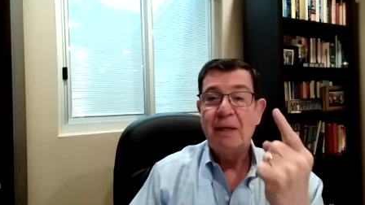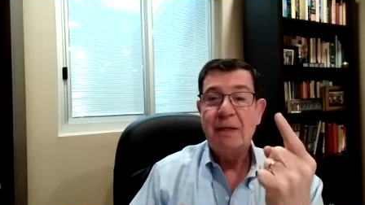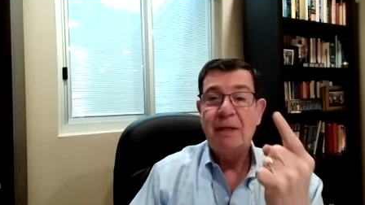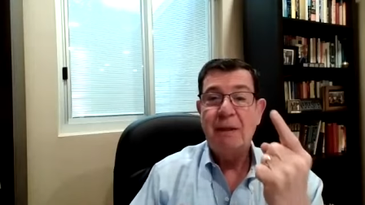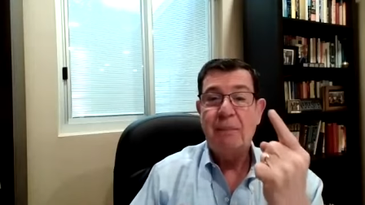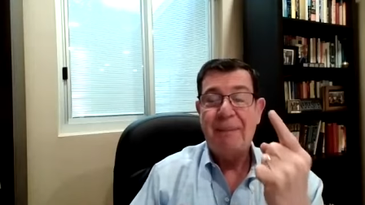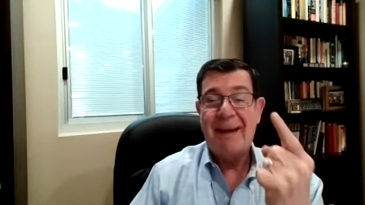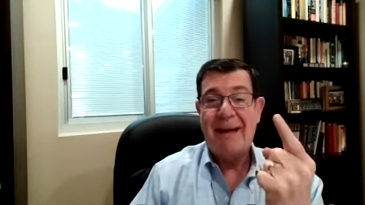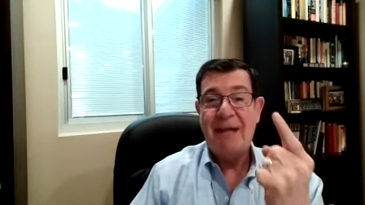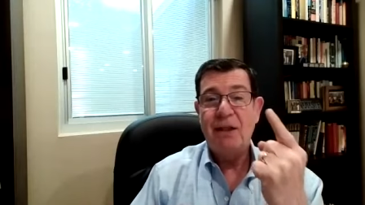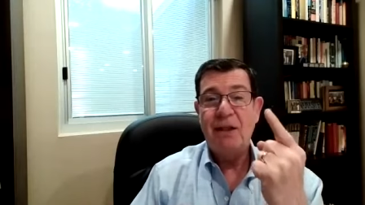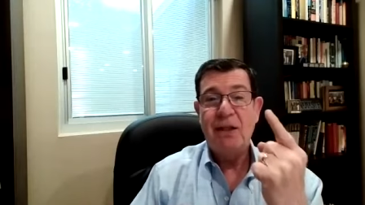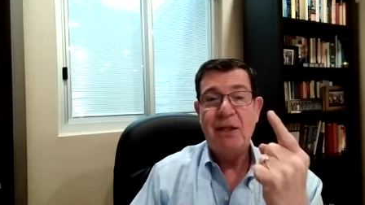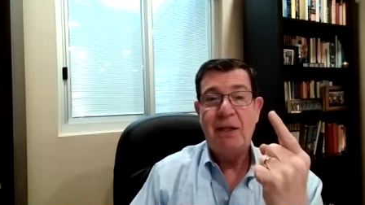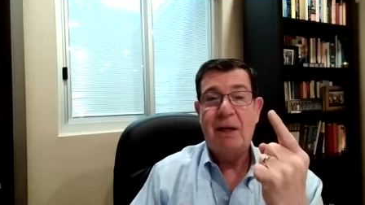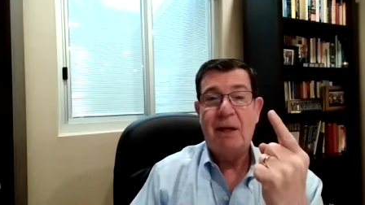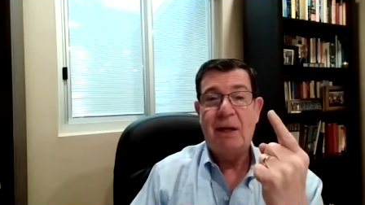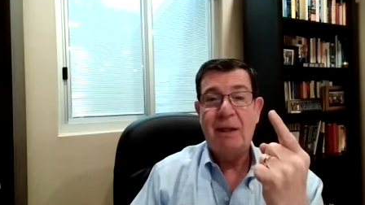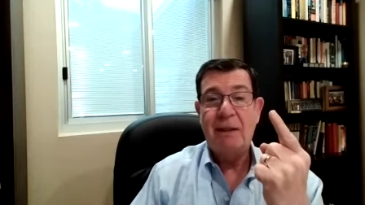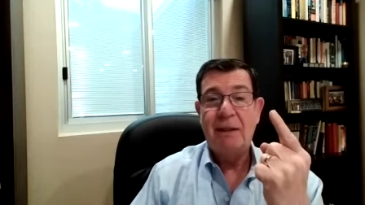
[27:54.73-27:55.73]
the
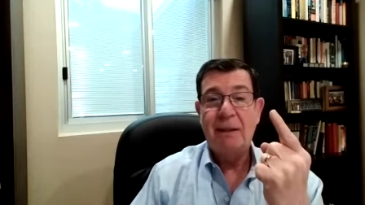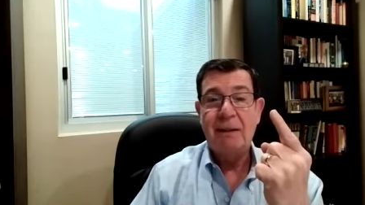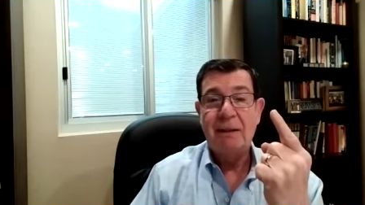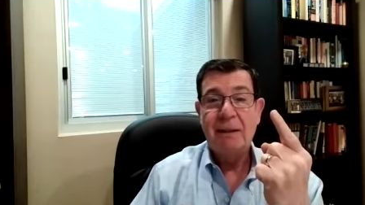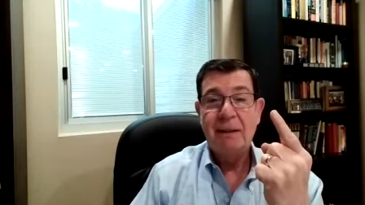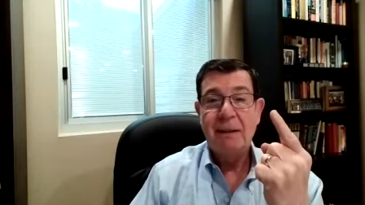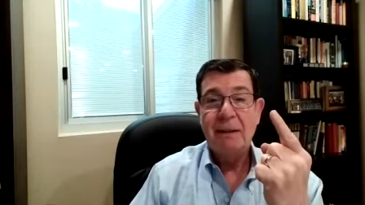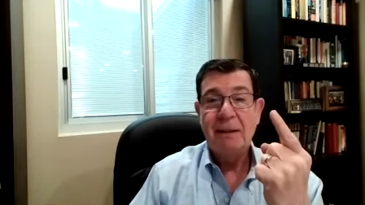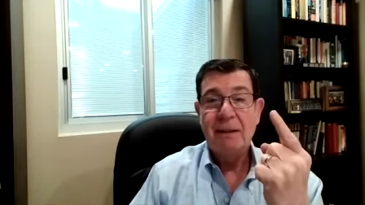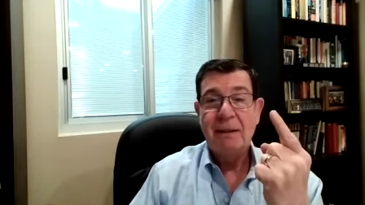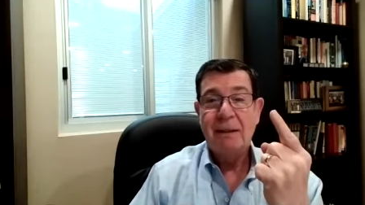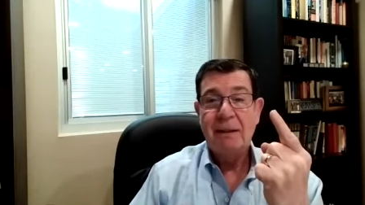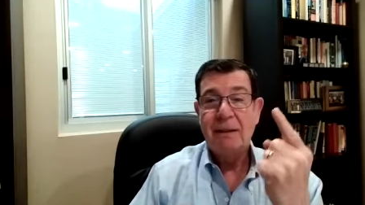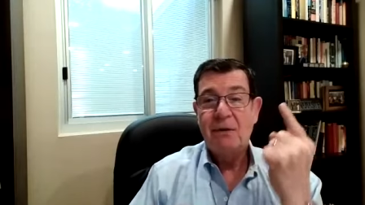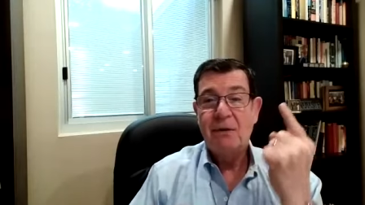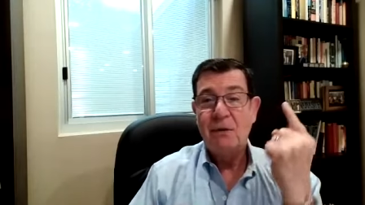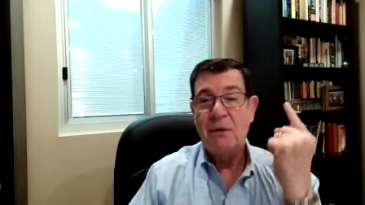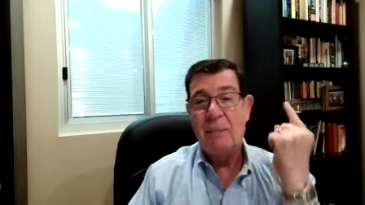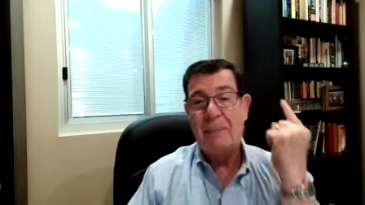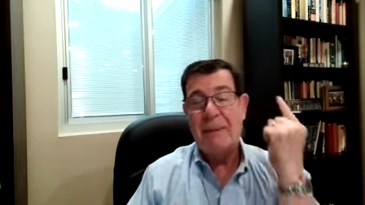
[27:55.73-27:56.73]
pantheon,
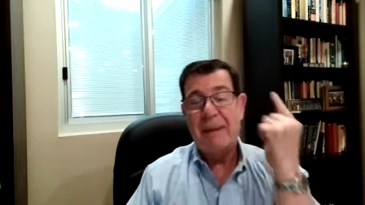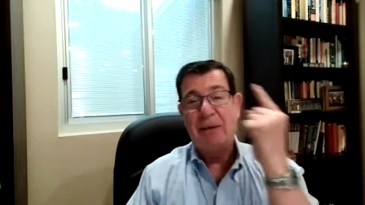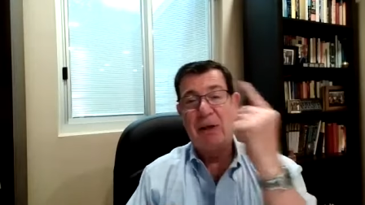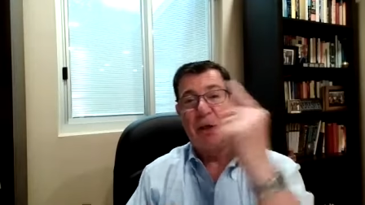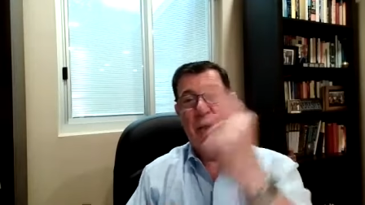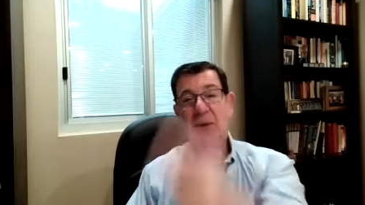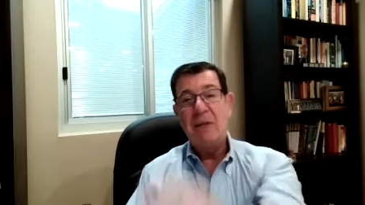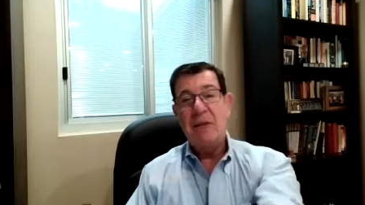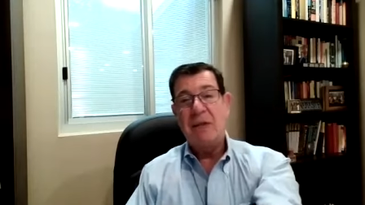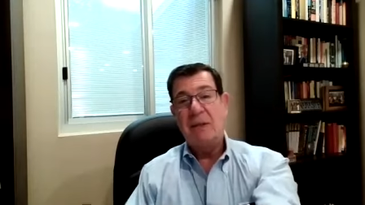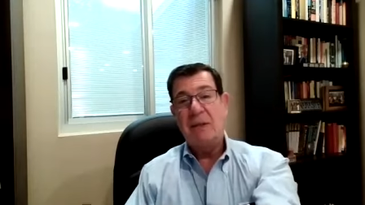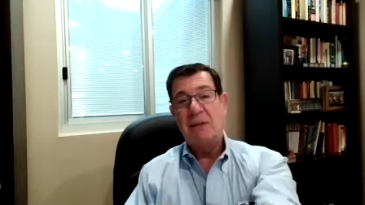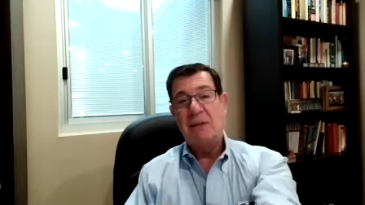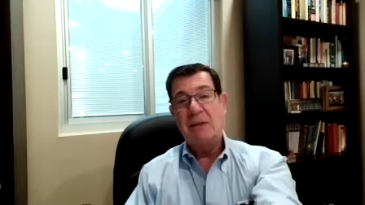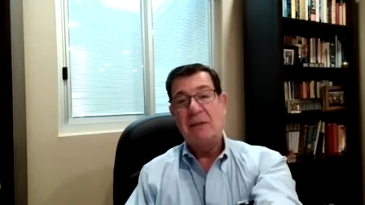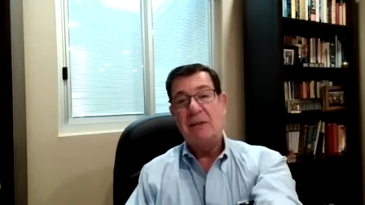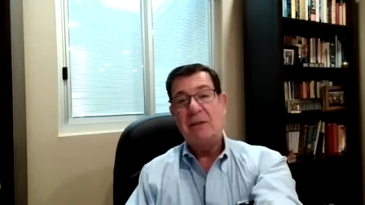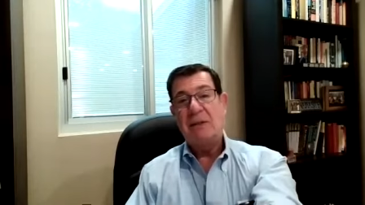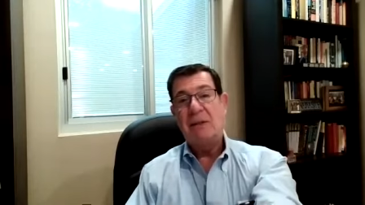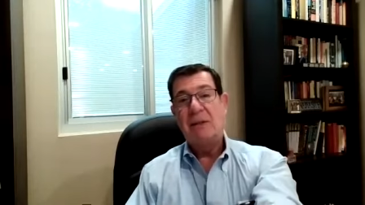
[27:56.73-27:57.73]
to the
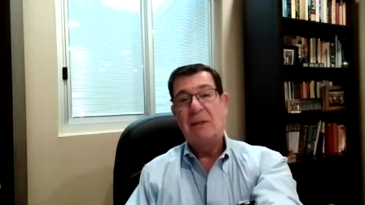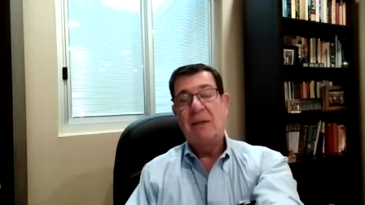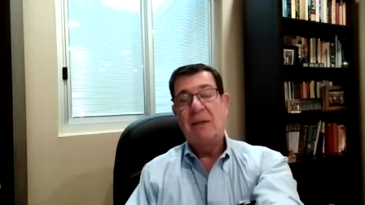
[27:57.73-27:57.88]
Babylonians,